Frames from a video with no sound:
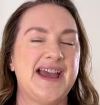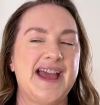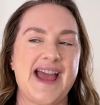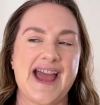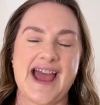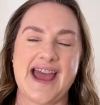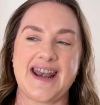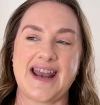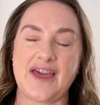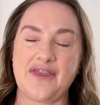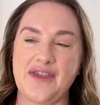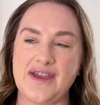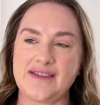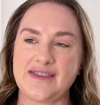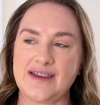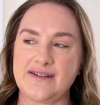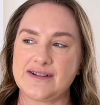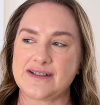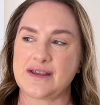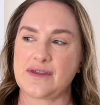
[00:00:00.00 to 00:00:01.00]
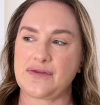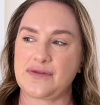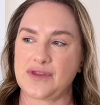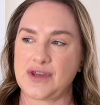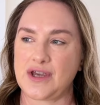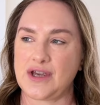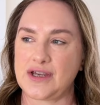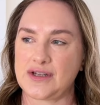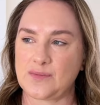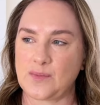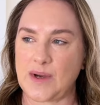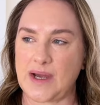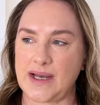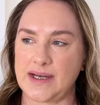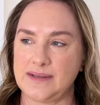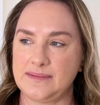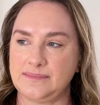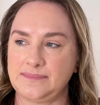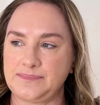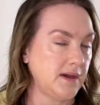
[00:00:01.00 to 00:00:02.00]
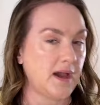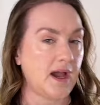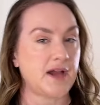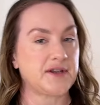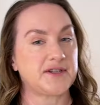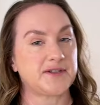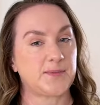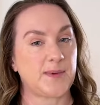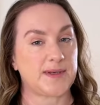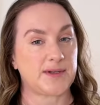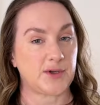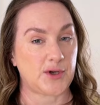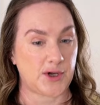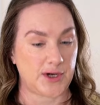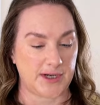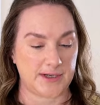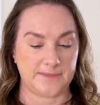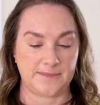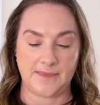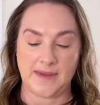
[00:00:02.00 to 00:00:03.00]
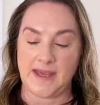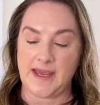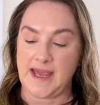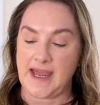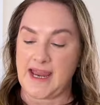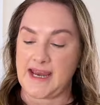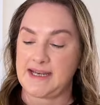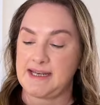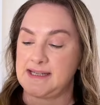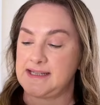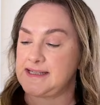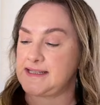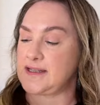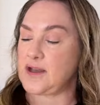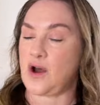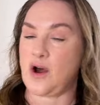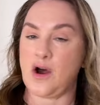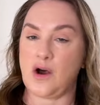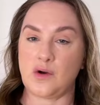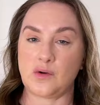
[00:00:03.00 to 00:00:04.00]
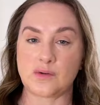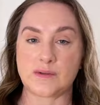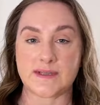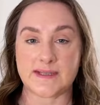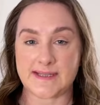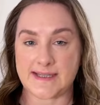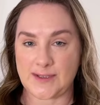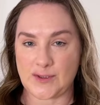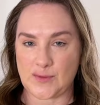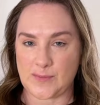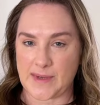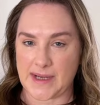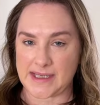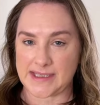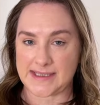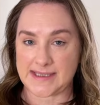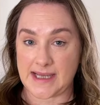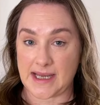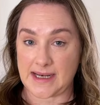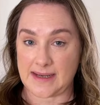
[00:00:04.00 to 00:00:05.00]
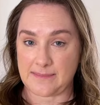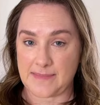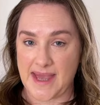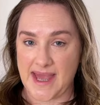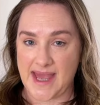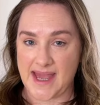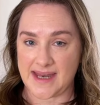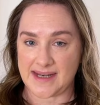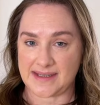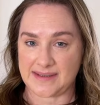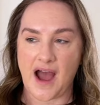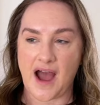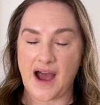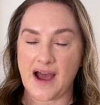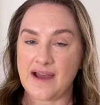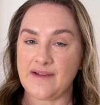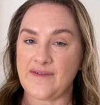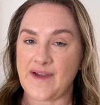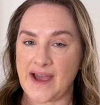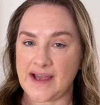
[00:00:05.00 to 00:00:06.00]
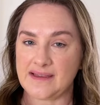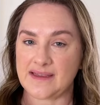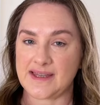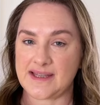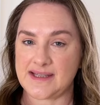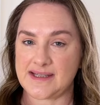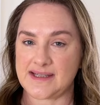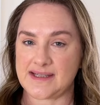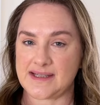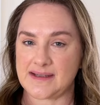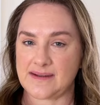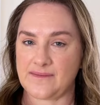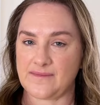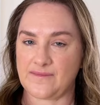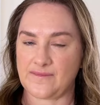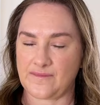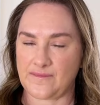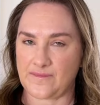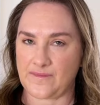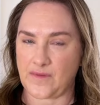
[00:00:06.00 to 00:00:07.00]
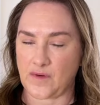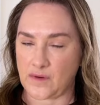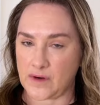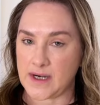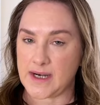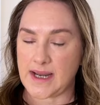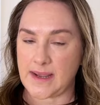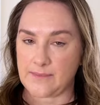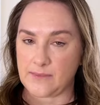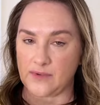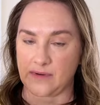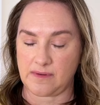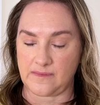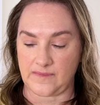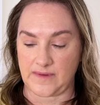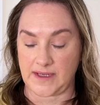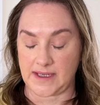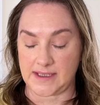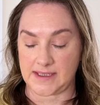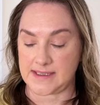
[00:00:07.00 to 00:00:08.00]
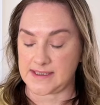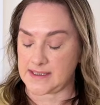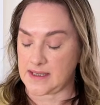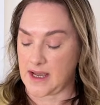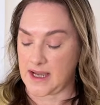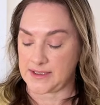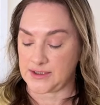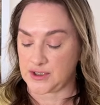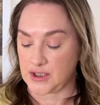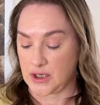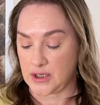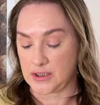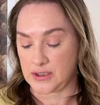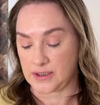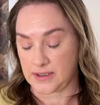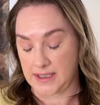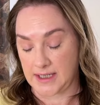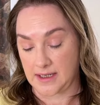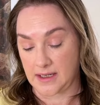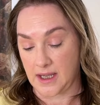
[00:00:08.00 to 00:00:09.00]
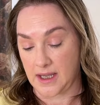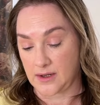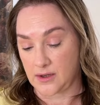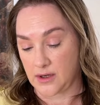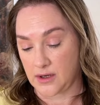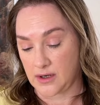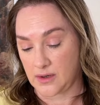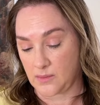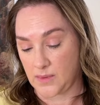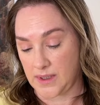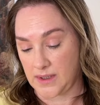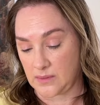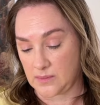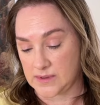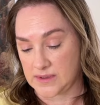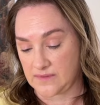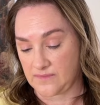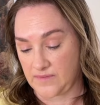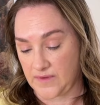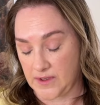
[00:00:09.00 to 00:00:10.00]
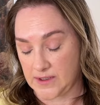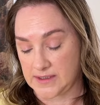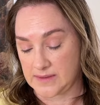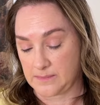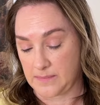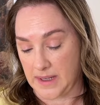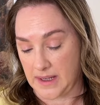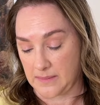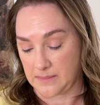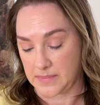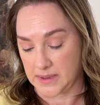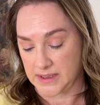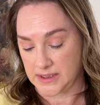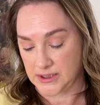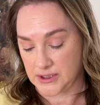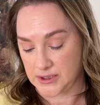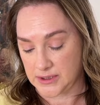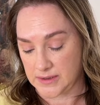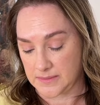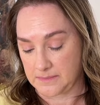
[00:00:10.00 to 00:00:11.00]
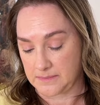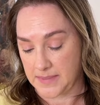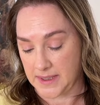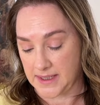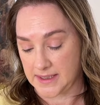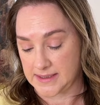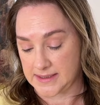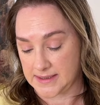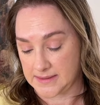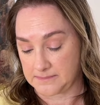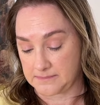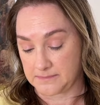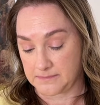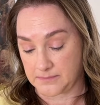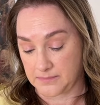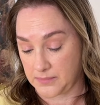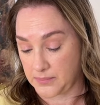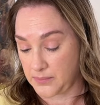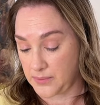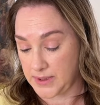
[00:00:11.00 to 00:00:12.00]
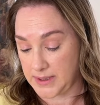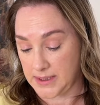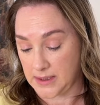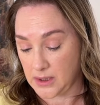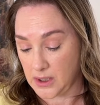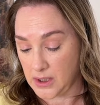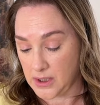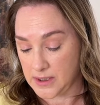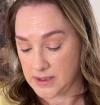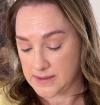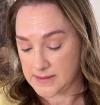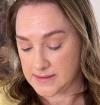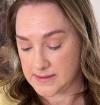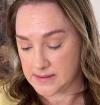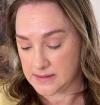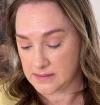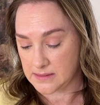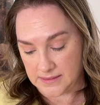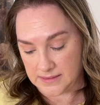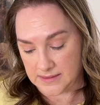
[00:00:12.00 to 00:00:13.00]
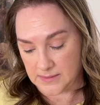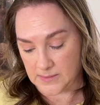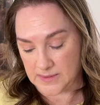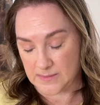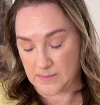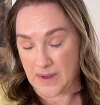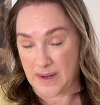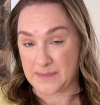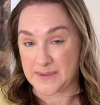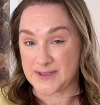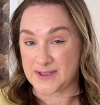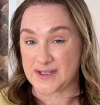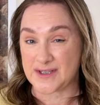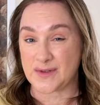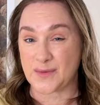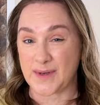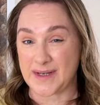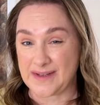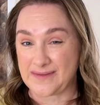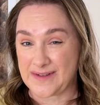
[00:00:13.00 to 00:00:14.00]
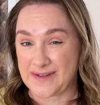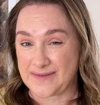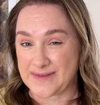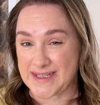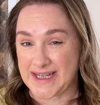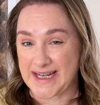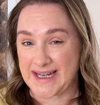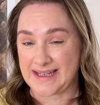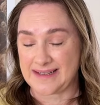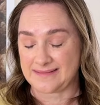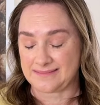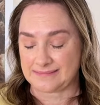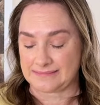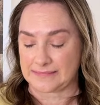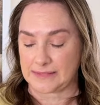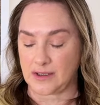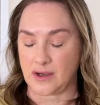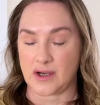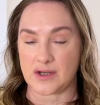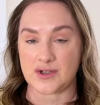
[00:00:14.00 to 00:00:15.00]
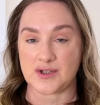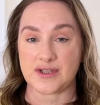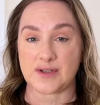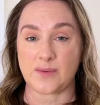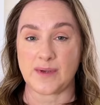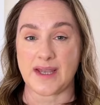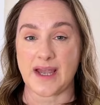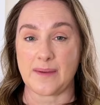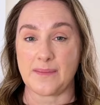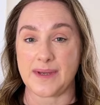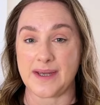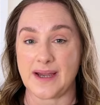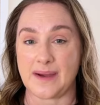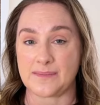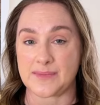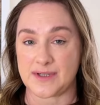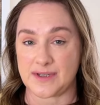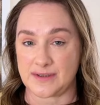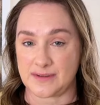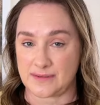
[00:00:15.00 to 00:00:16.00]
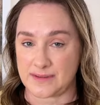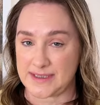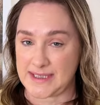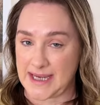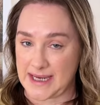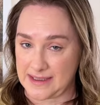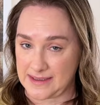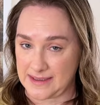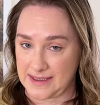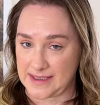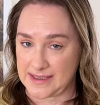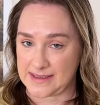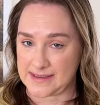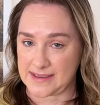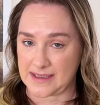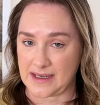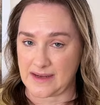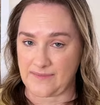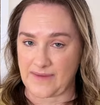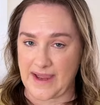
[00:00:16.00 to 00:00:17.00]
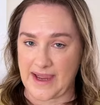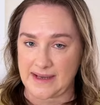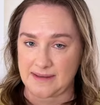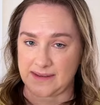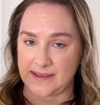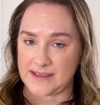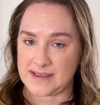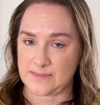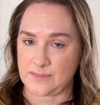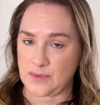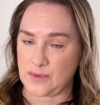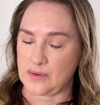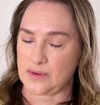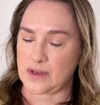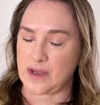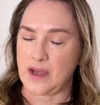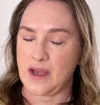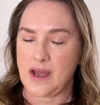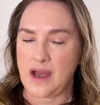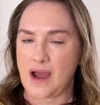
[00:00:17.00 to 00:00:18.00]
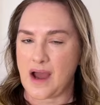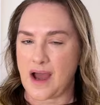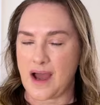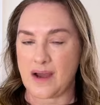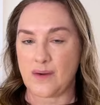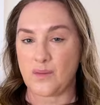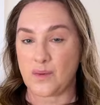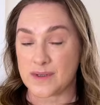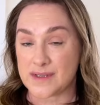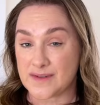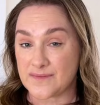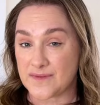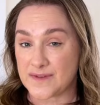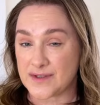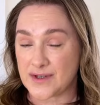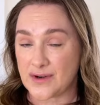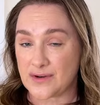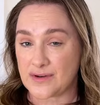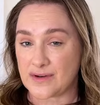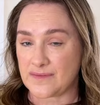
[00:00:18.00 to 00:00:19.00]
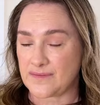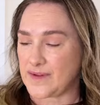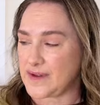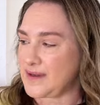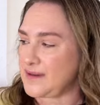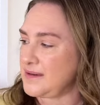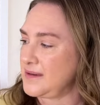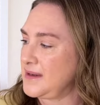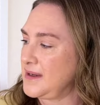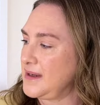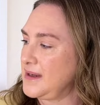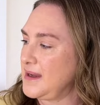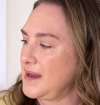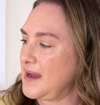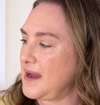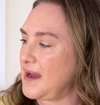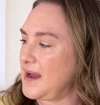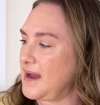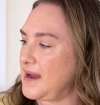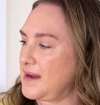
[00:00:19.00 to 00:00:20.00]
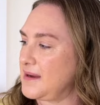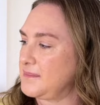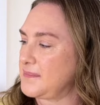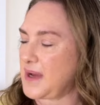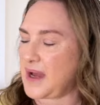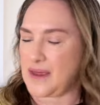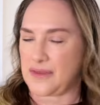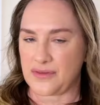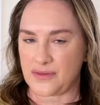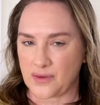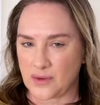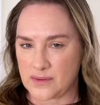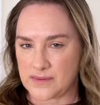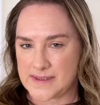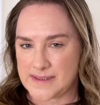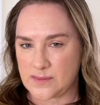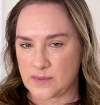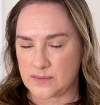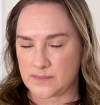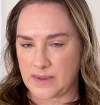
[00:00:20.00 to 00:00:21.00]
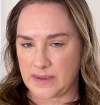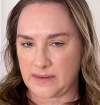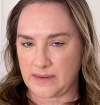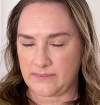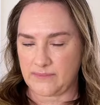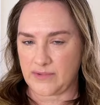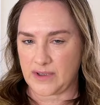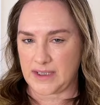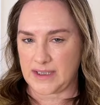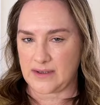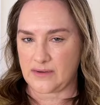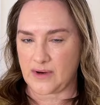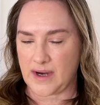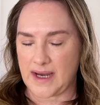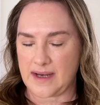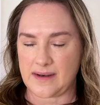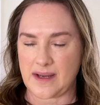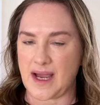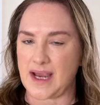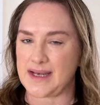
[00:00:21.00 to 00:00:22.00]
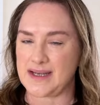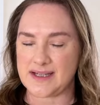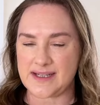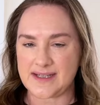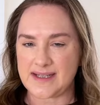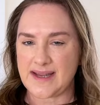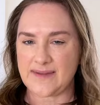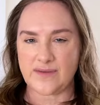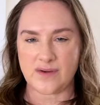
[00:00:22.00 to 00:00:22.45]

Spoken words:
And I think there is a third one. I just went and got it. It is Hold Still by Sally Mann. I've had this for a number of years. I don't think I got it when it was first published, but it's pretty close. So it was published in 2015. Gosh, so we're coming up to 10 years that I've had this book. I was a photographer. I thought this would be really great. I just never